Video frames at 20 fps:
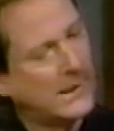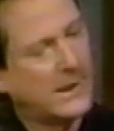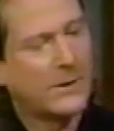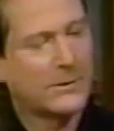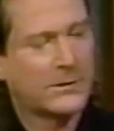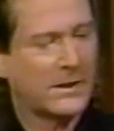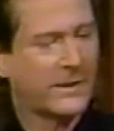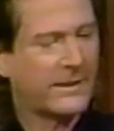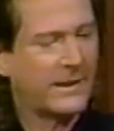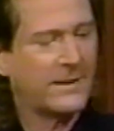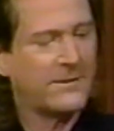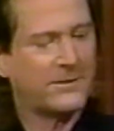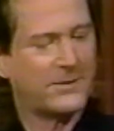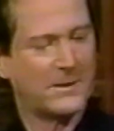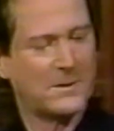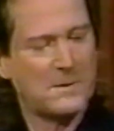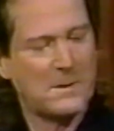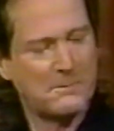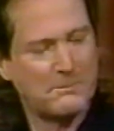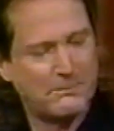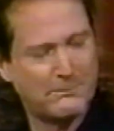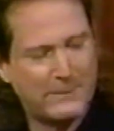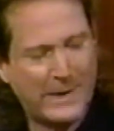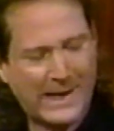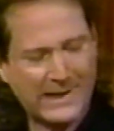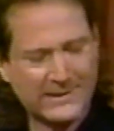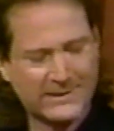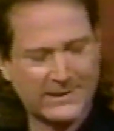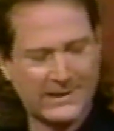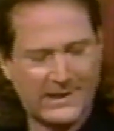There's a thing from the
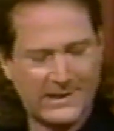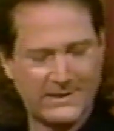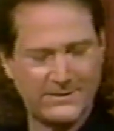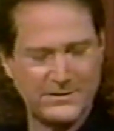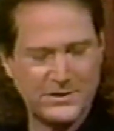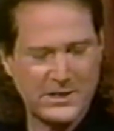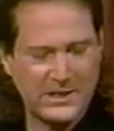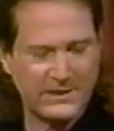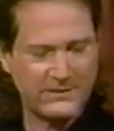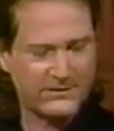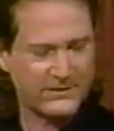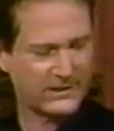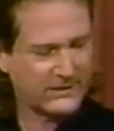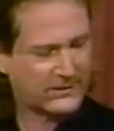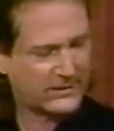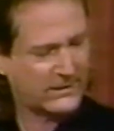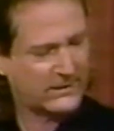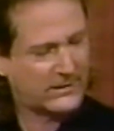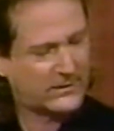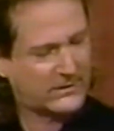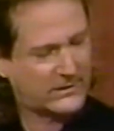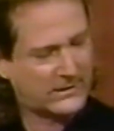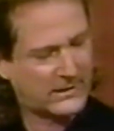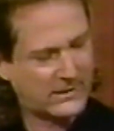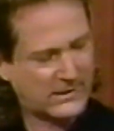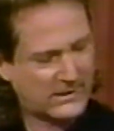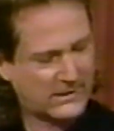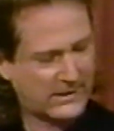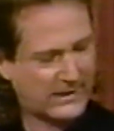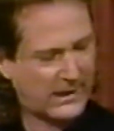backside of Gene Vincent's
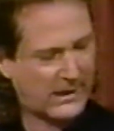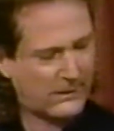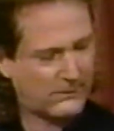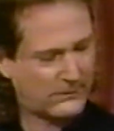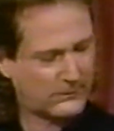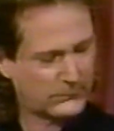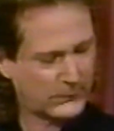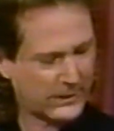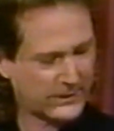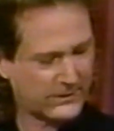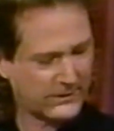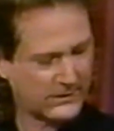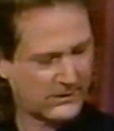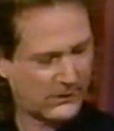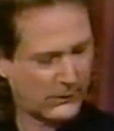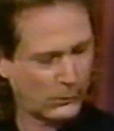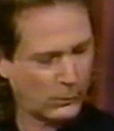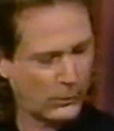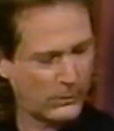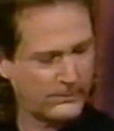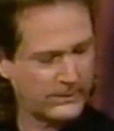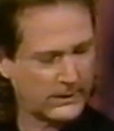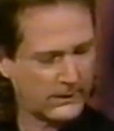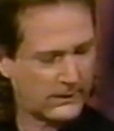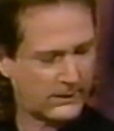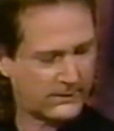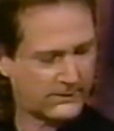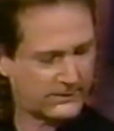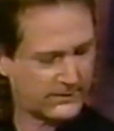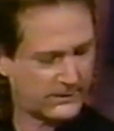record called Woman
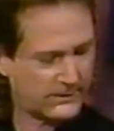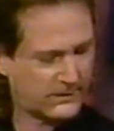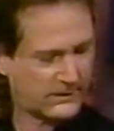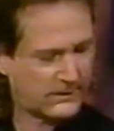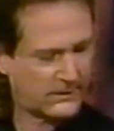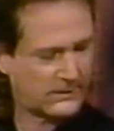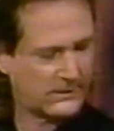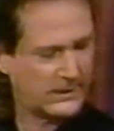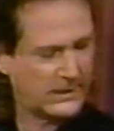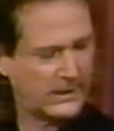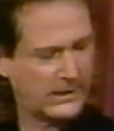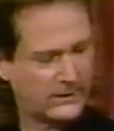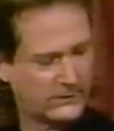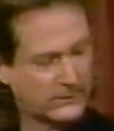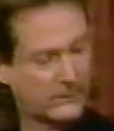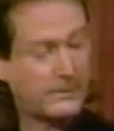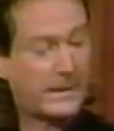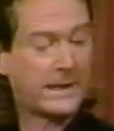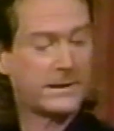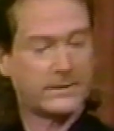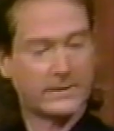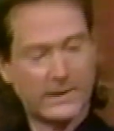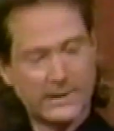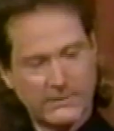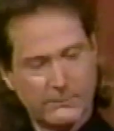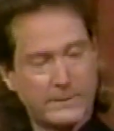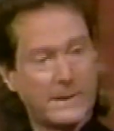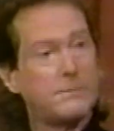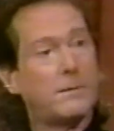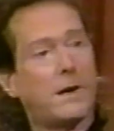Love. There's a backside
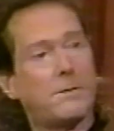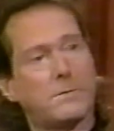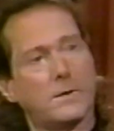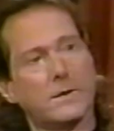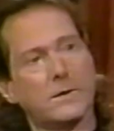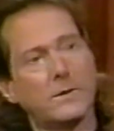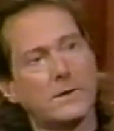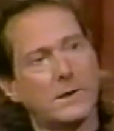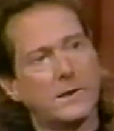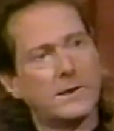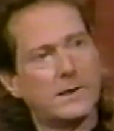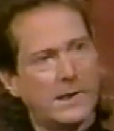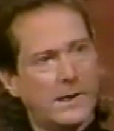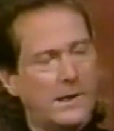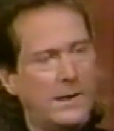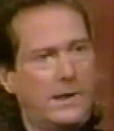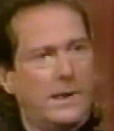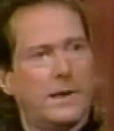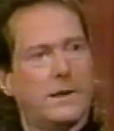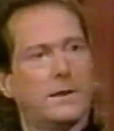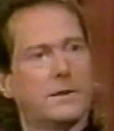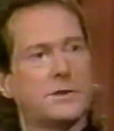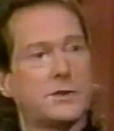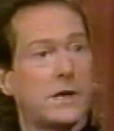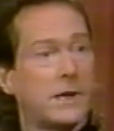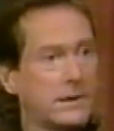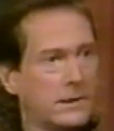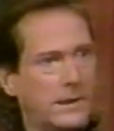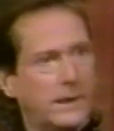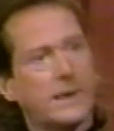of Bebop-A-Lula. And
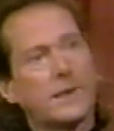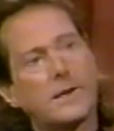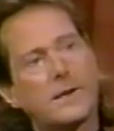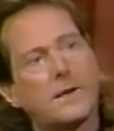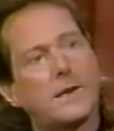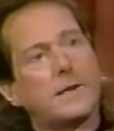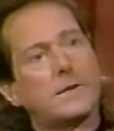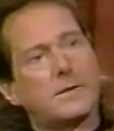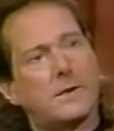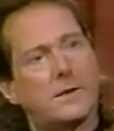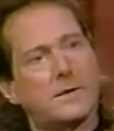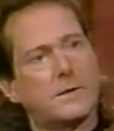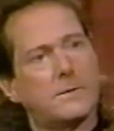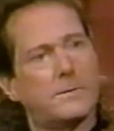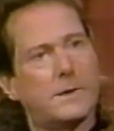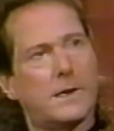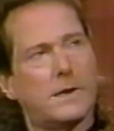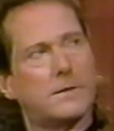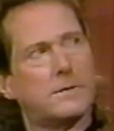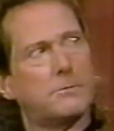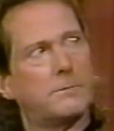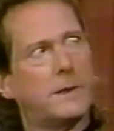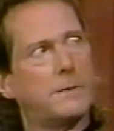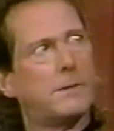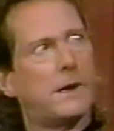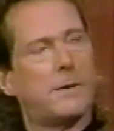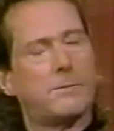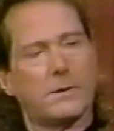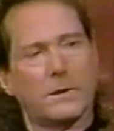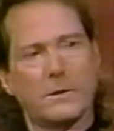John Lennon and I talked about
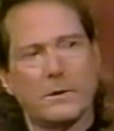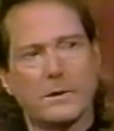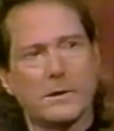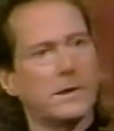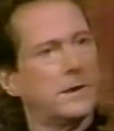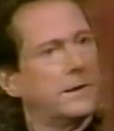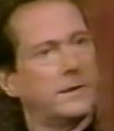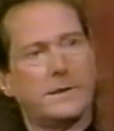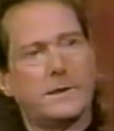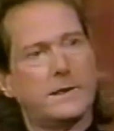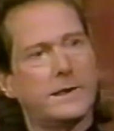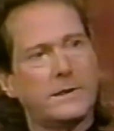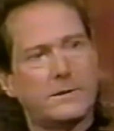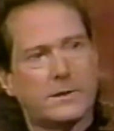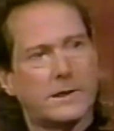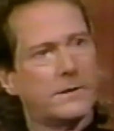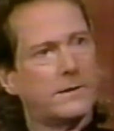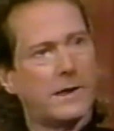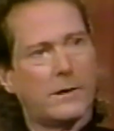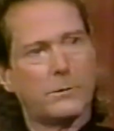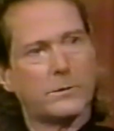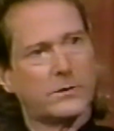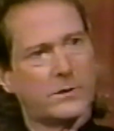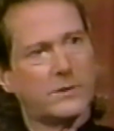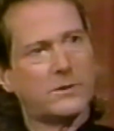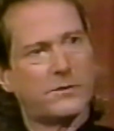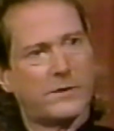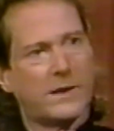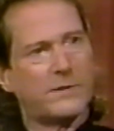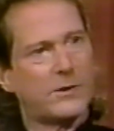Bebop-A-Lula, and he said that was
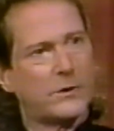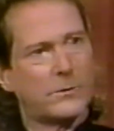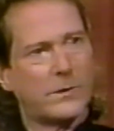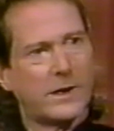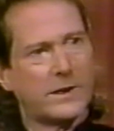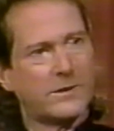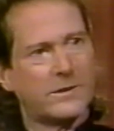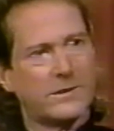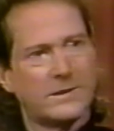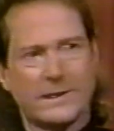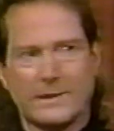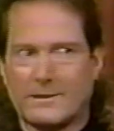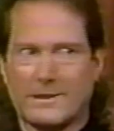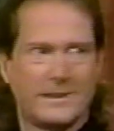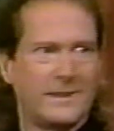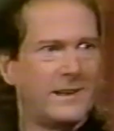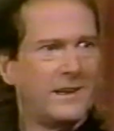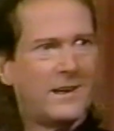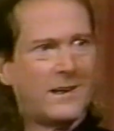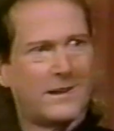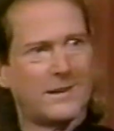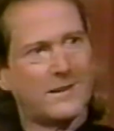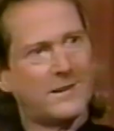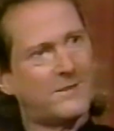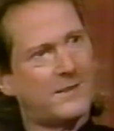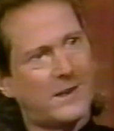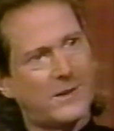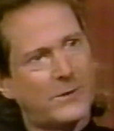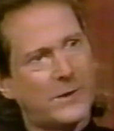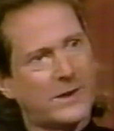his favorite record. And I said, yeah, I
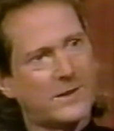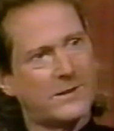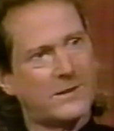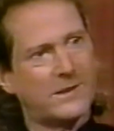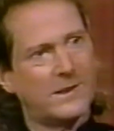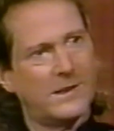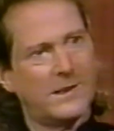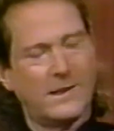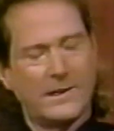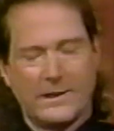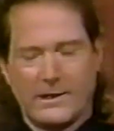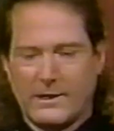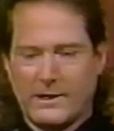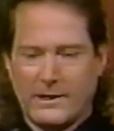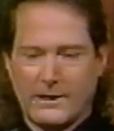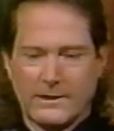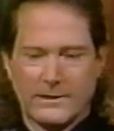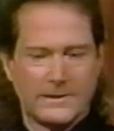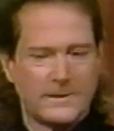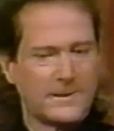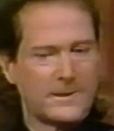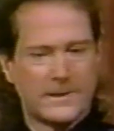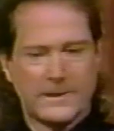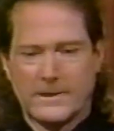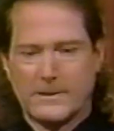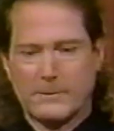love that record. And